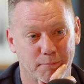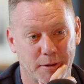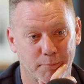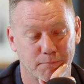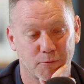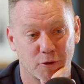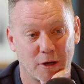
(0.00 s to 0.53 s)
been
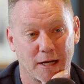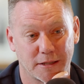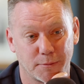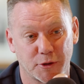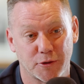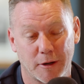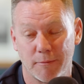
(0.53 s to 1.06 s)
trying to
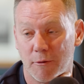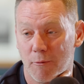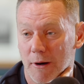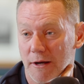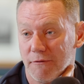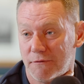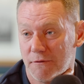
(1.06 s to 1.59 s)
persuade my
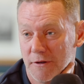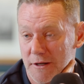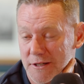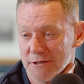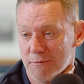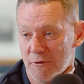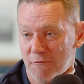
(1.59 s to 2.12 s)
wife
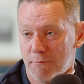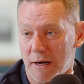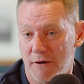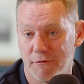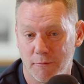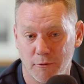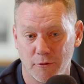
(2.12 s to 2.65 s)
to move back
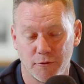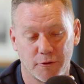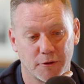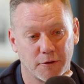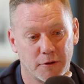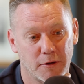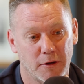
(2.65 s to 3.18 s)
from
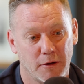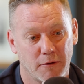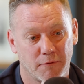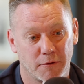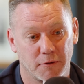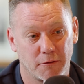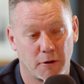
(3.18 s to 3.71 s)
London
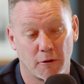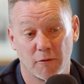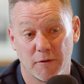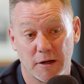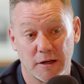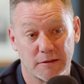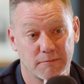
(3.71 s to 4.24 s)
for
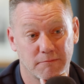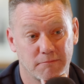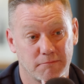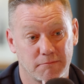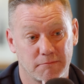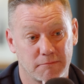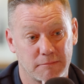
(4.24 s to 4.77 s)
over
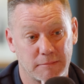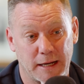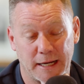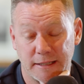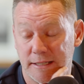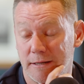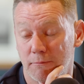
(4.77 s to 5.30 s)

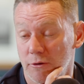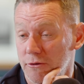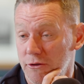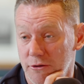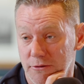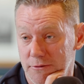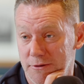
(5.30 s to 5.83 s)
18 months.
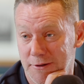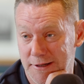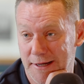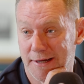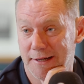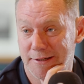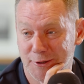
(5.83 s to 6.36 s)

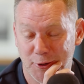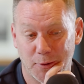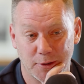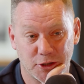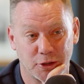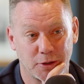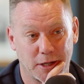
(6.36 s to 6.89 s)
Yeah, so
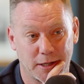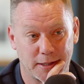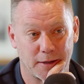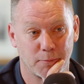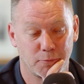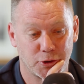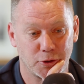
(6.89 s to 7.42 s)
as soon
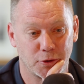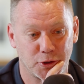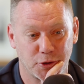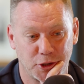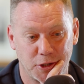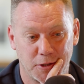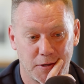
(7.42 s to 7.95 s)
as
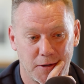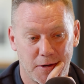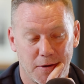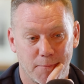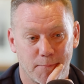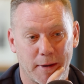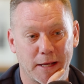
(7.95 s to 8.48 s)
she
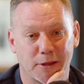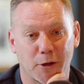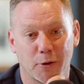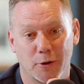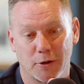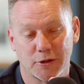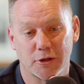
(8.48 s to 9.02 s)
made the
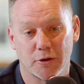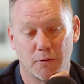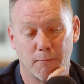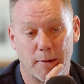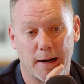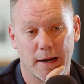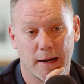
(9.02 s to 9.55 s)
call to come
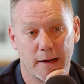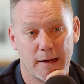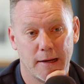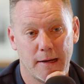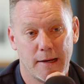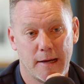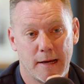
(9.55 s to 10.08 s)
back,
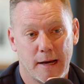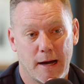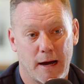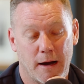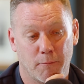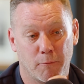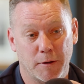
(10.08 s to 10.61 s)

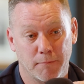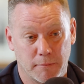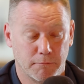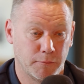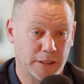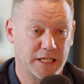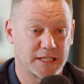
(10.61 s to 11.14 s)
and we
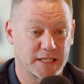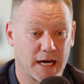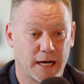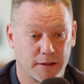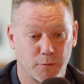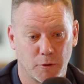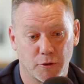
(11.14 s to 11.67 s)

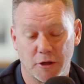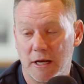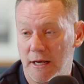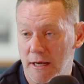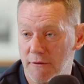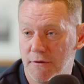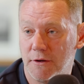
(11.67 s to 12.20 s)
decided we're going to
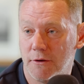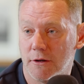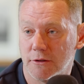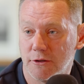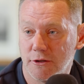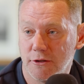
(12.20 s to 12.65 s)
live in Notts.